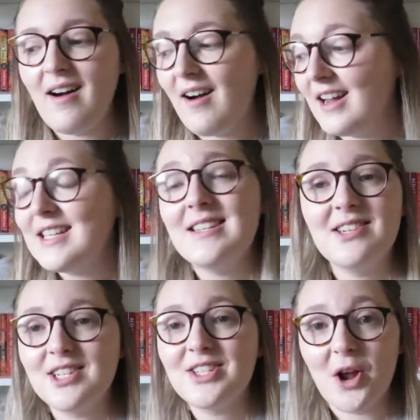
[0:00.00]
I
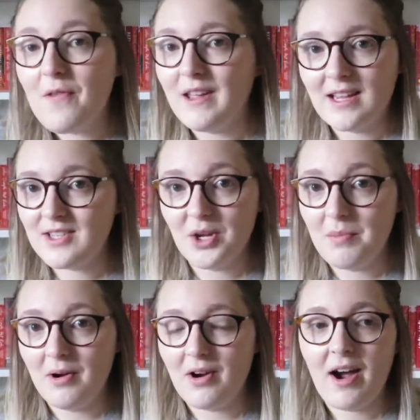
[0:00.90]
just don't think it's a
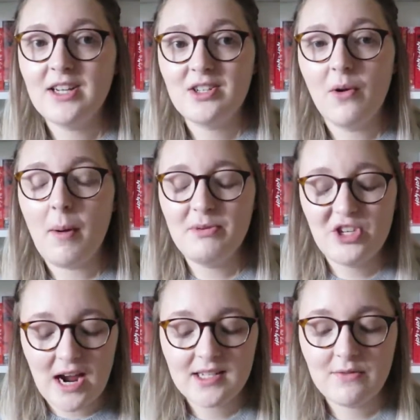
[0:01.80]
good book. I
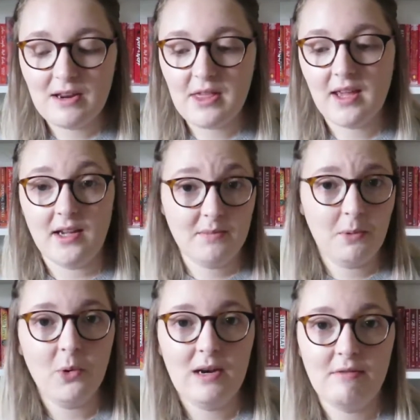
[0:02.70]
objectively think it's
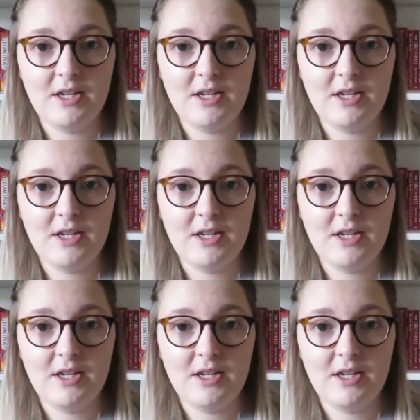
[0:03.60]
poorly